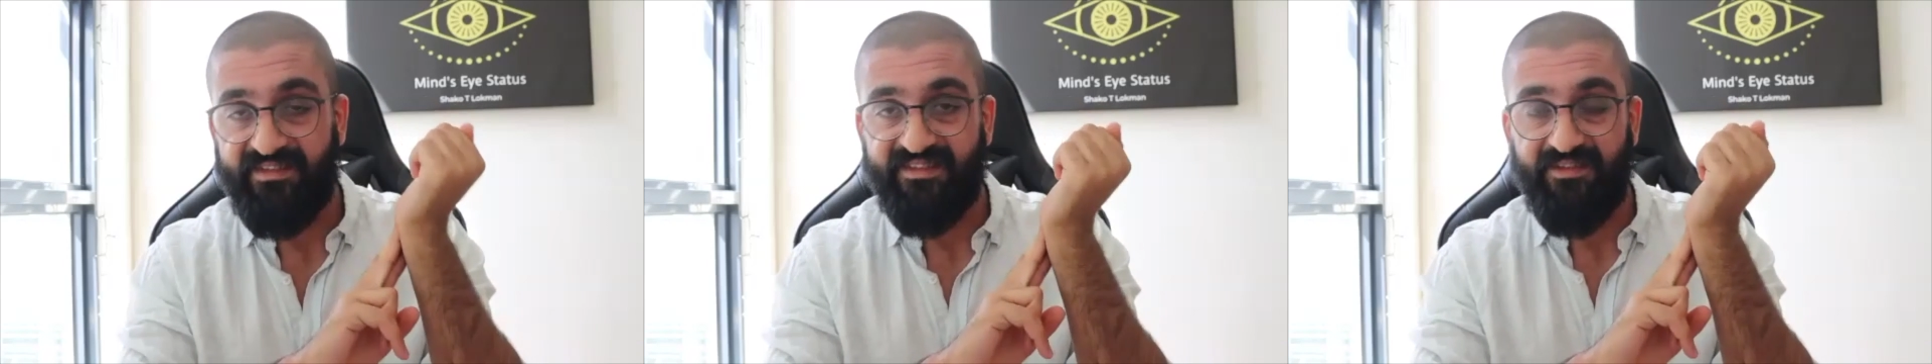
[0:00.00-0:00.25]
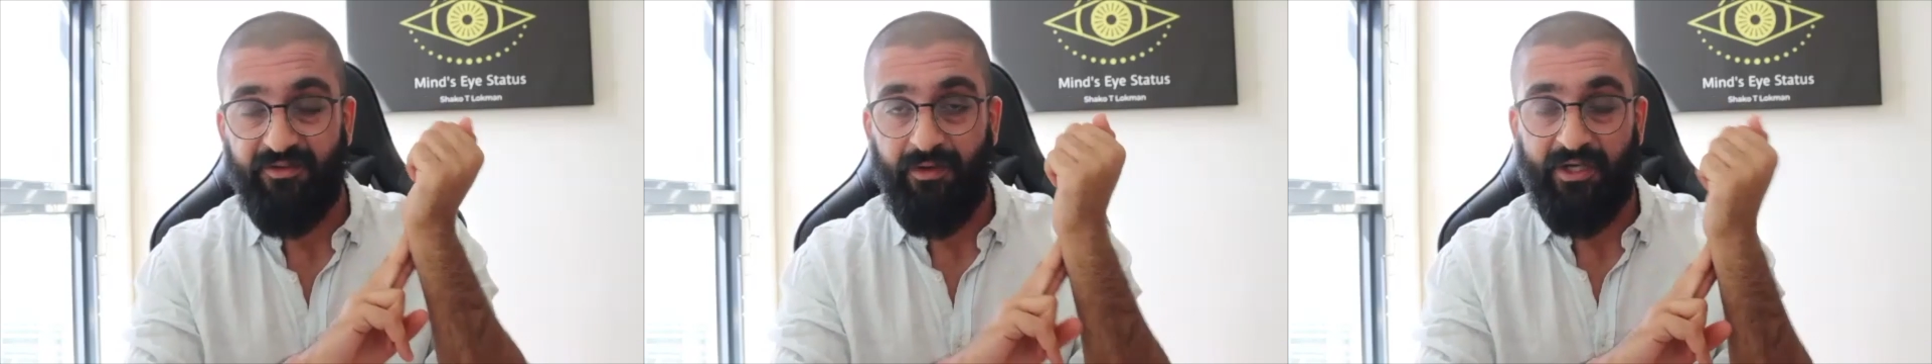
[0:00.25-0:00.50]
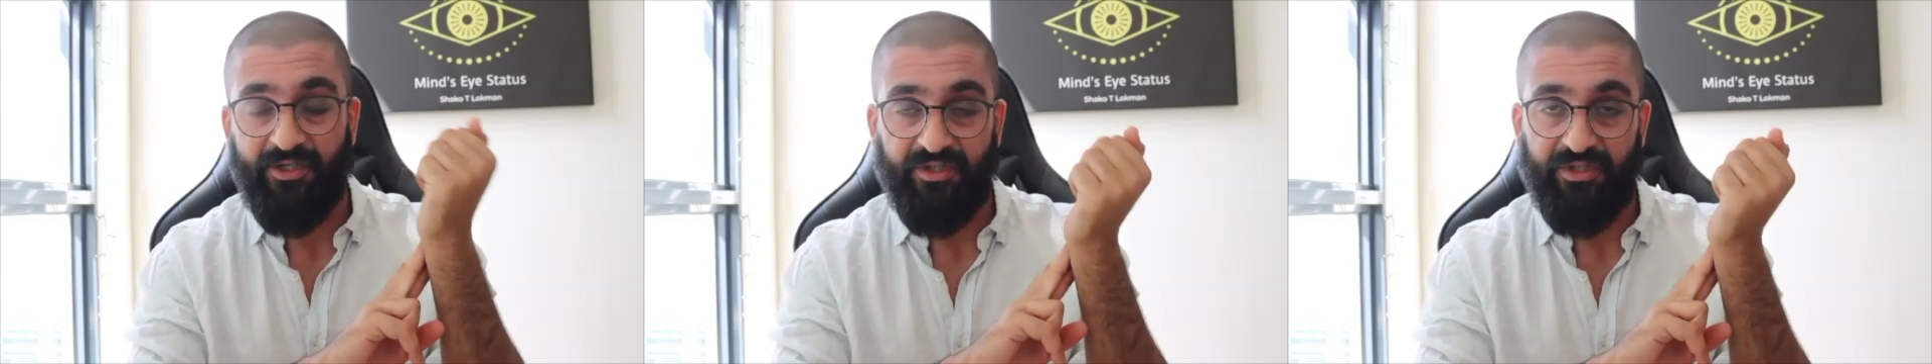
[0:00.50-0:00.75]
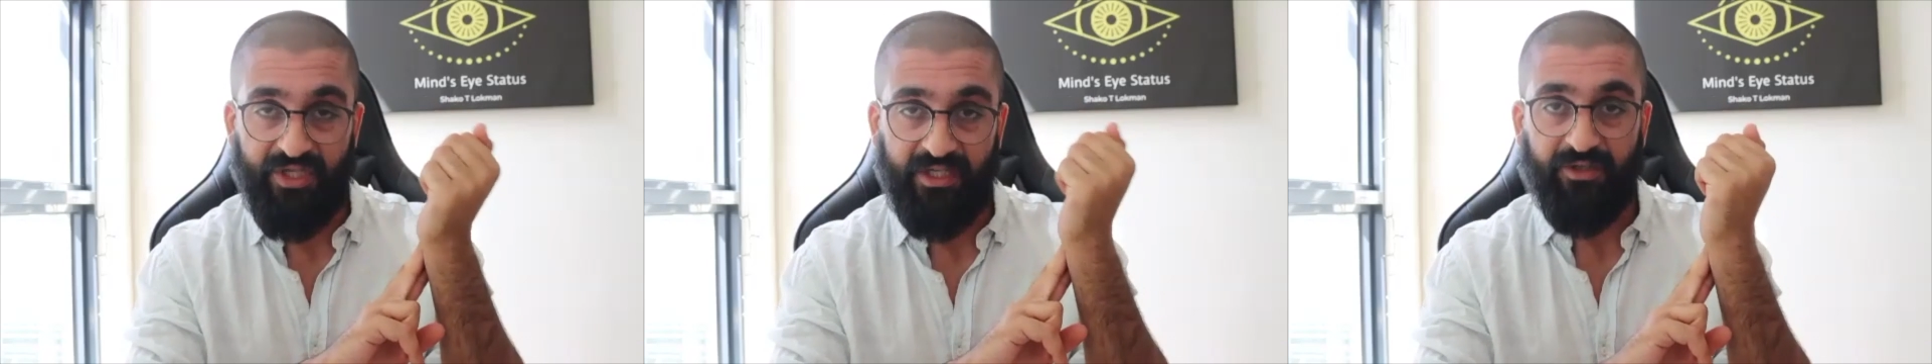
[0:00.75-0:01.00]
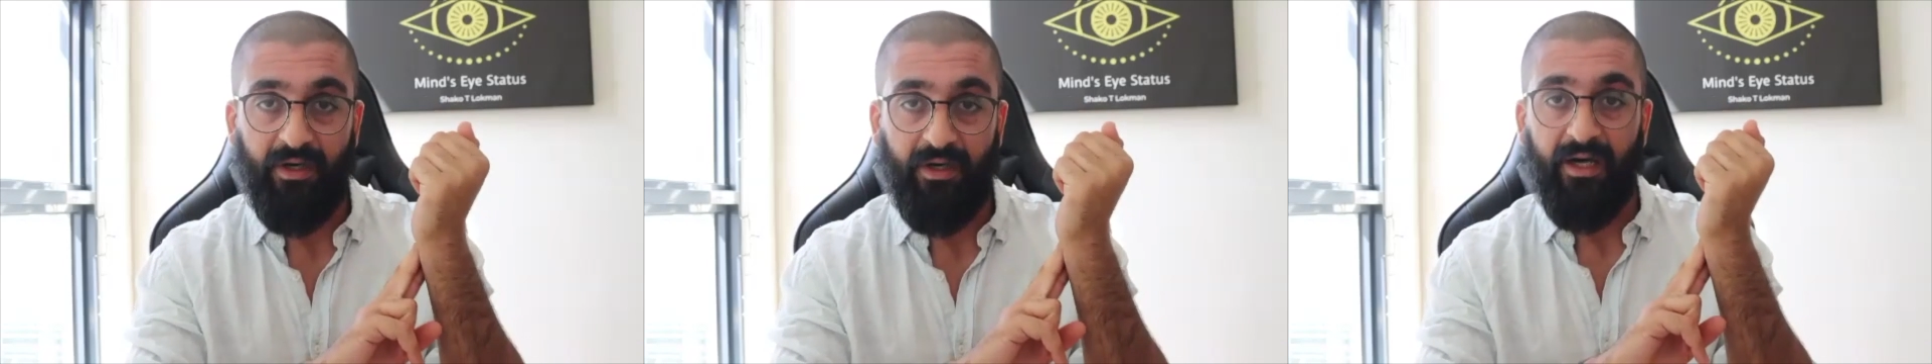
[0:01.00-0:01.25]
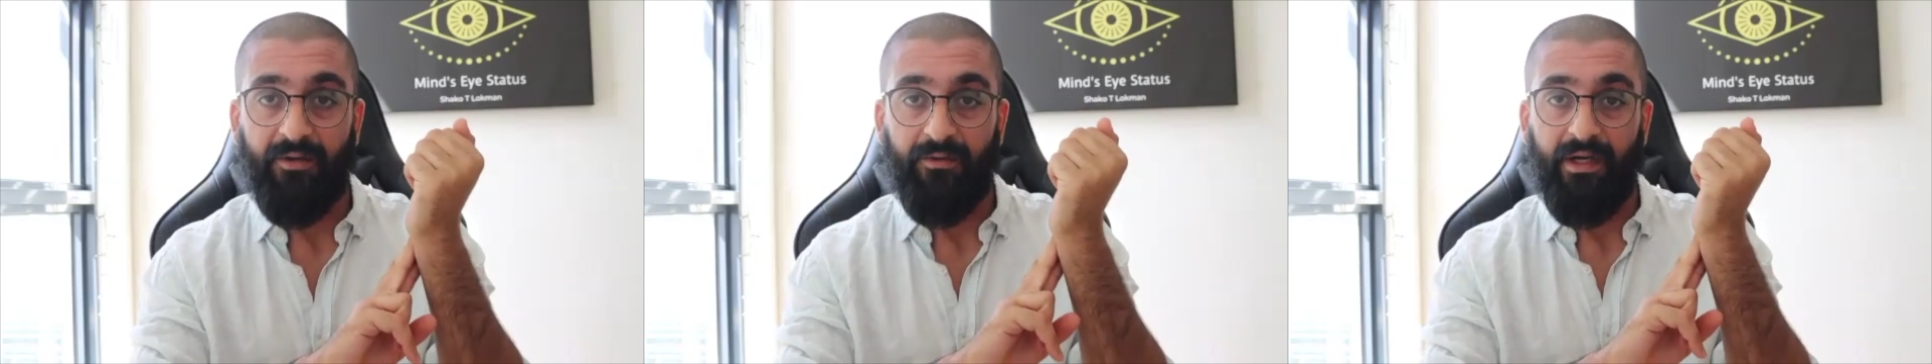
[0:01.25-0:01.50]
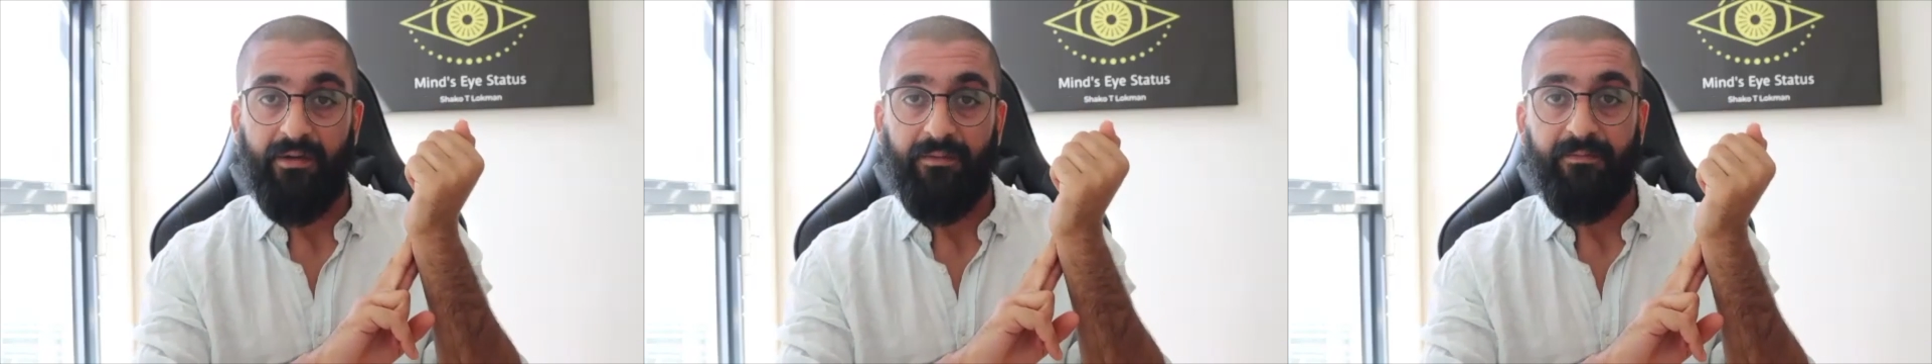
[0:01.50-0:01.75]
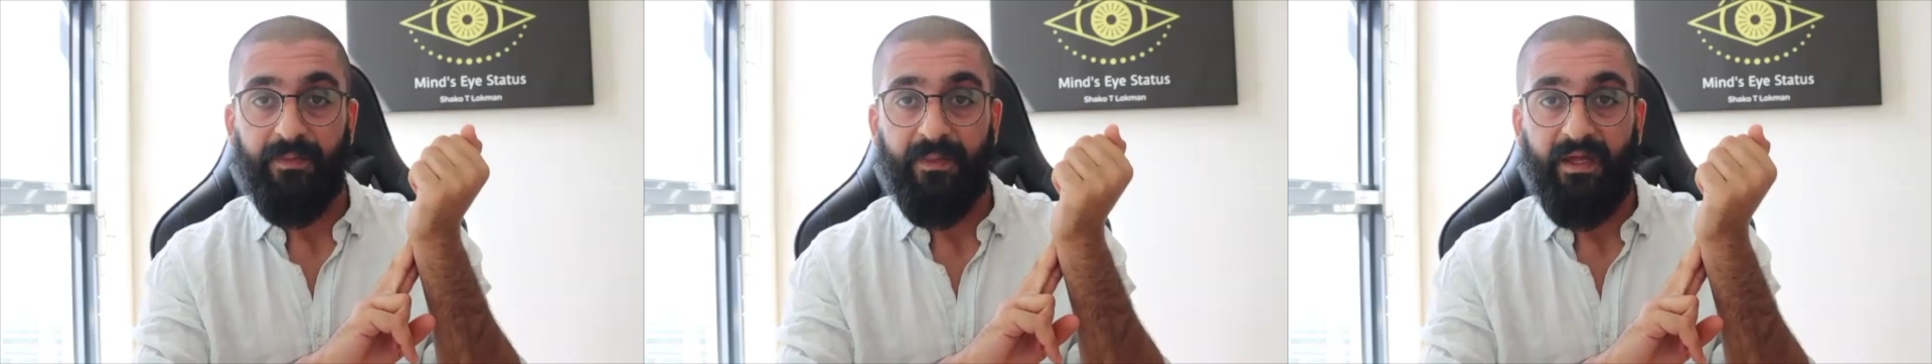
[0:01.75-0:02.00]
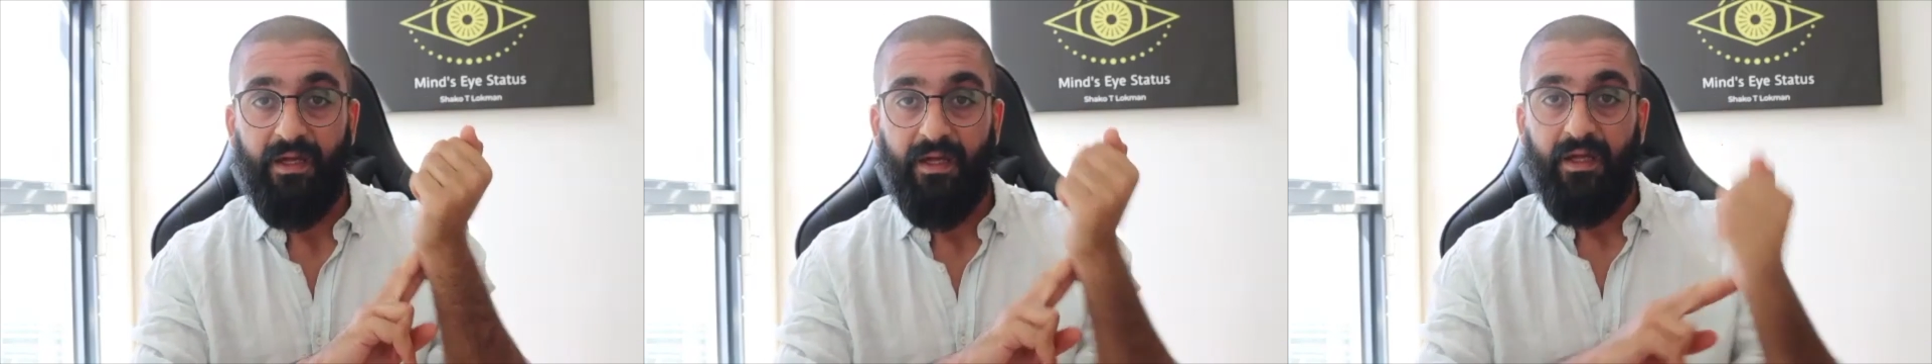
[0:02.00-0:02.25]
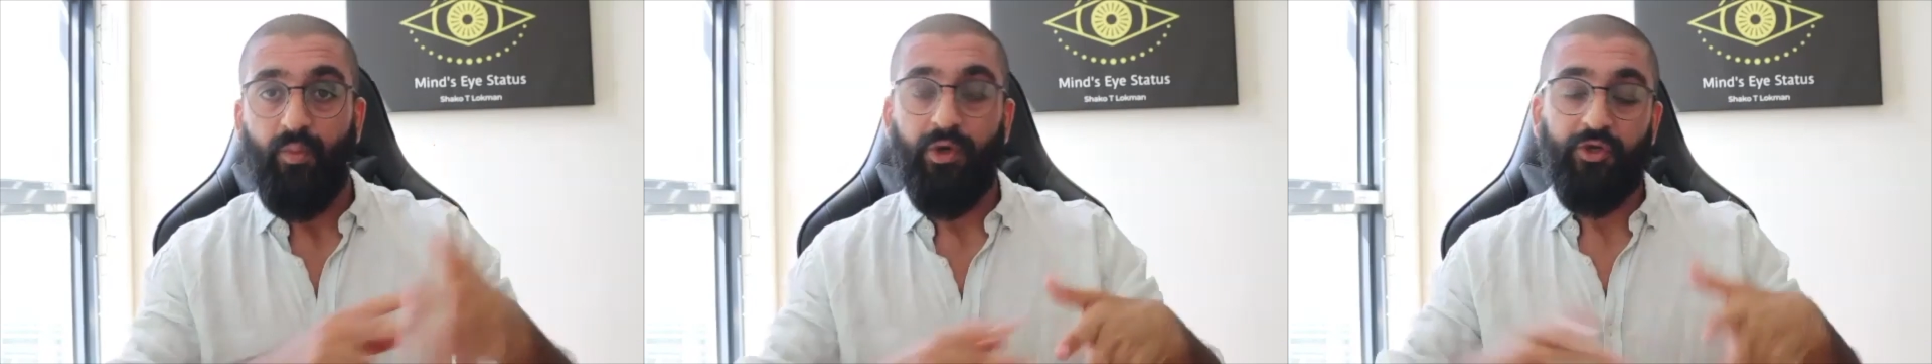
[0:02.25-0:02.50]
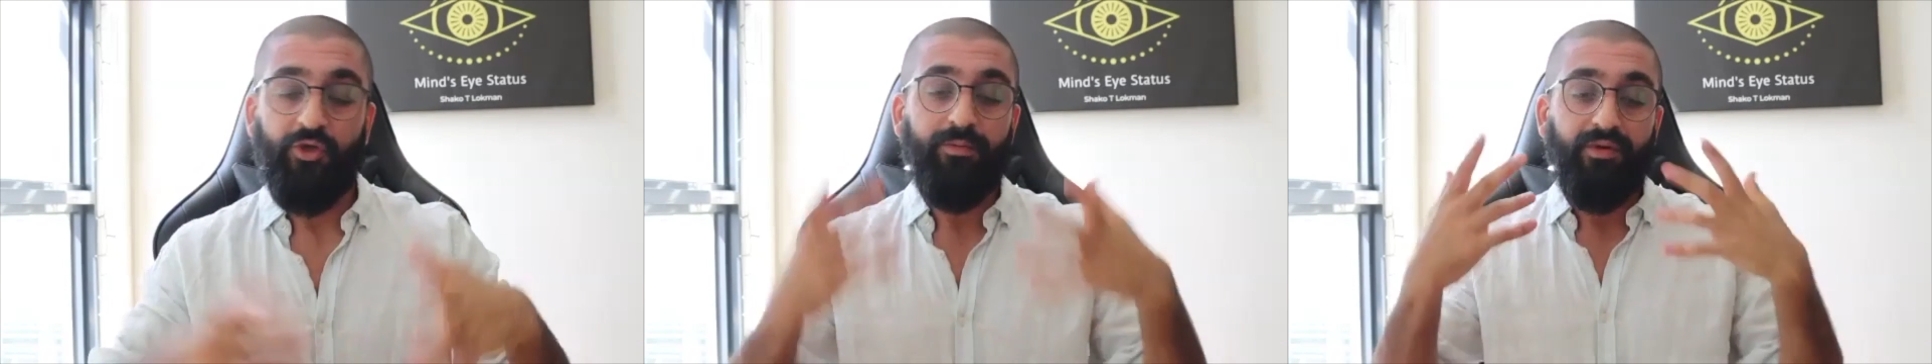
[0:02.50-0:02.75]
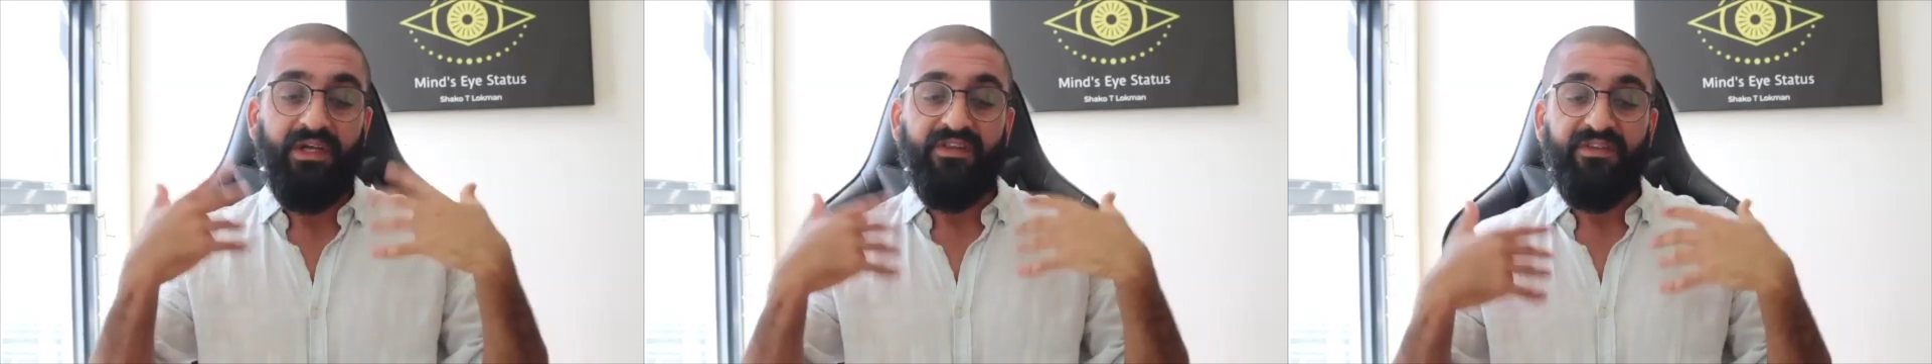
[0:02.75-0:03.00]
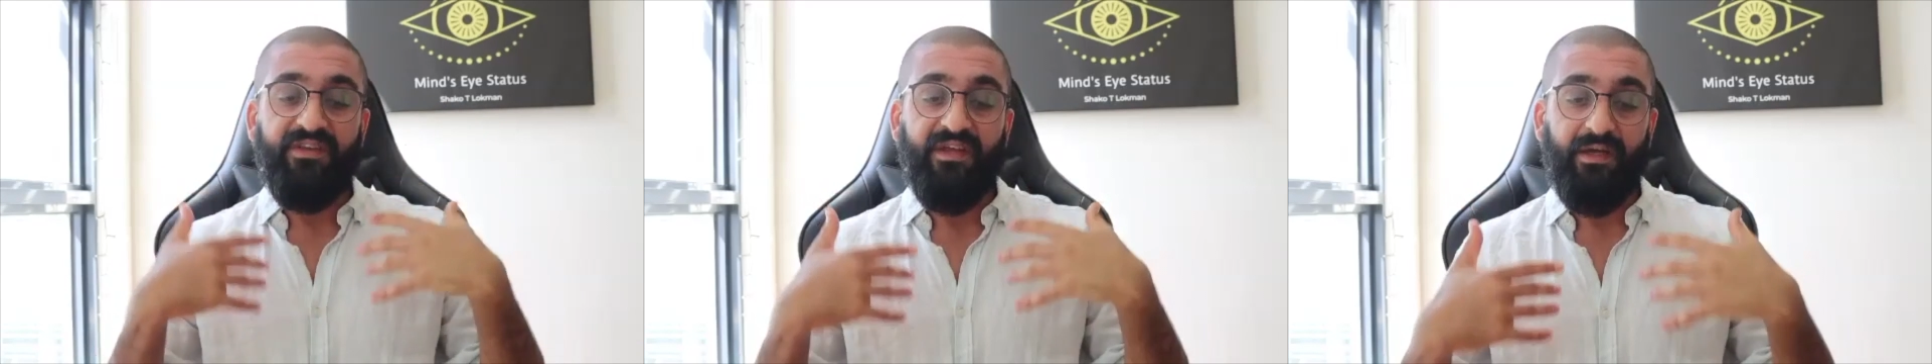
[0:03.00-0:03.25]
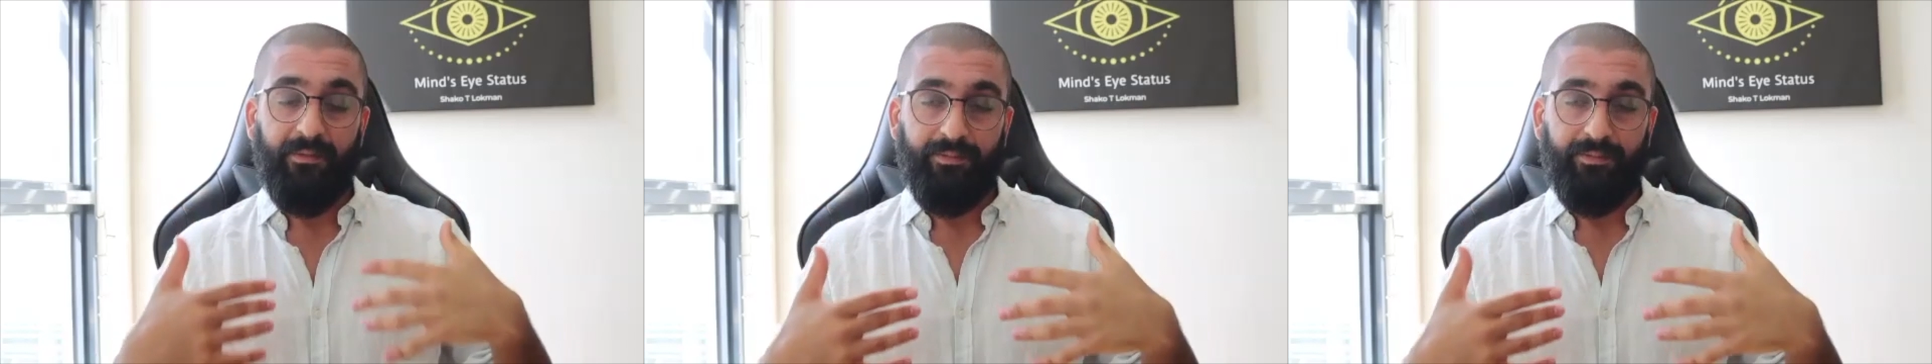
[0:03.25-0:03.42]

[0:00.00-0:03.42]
to actually check your heart rate. When you breathe deep